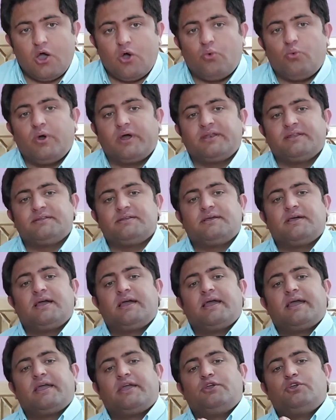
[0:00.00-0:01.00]

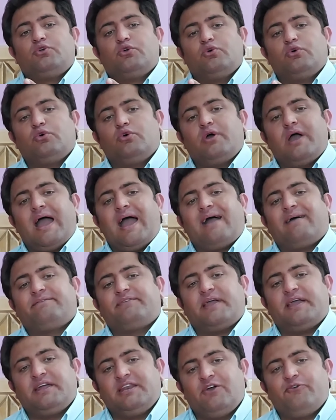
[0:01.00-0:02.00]
When you
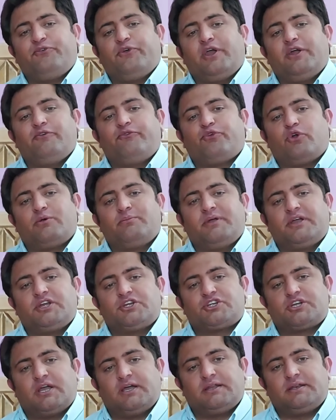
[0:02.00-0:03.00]
have enough
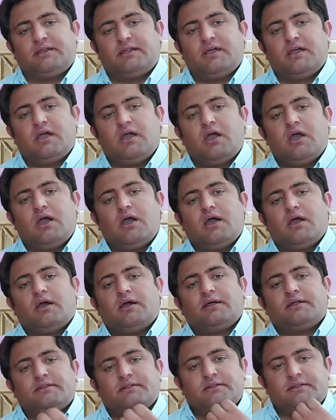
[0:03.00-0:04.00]
information,
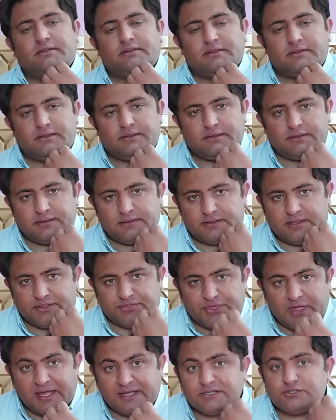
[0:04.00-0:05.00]
the
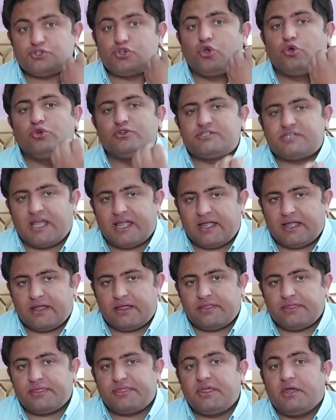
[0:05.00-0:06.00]
things you
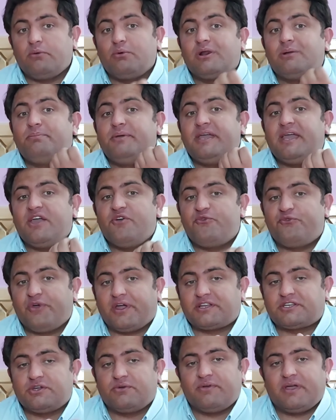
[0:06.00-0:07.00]
say, they will be
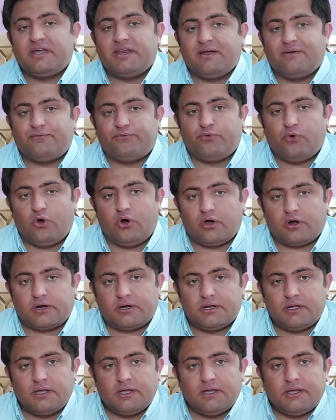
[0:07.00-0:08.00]
effective enough
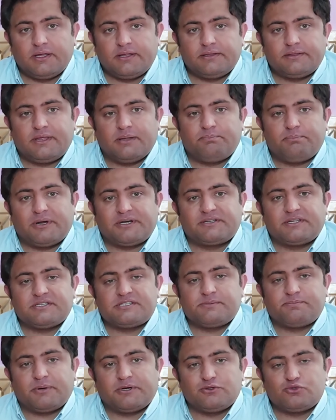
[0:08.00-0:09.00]
for the
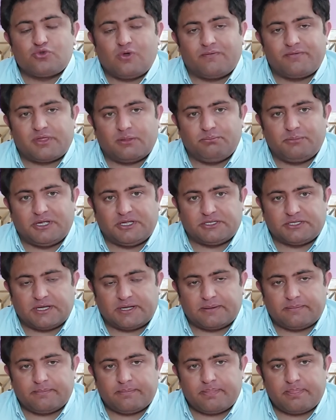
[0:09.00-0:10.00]
participants of the
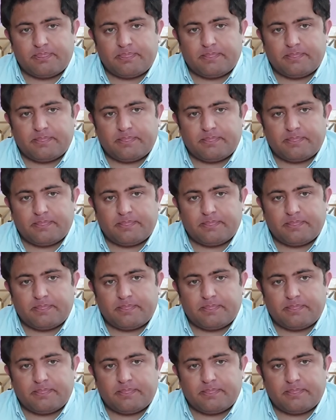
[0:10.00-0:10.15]
meeting.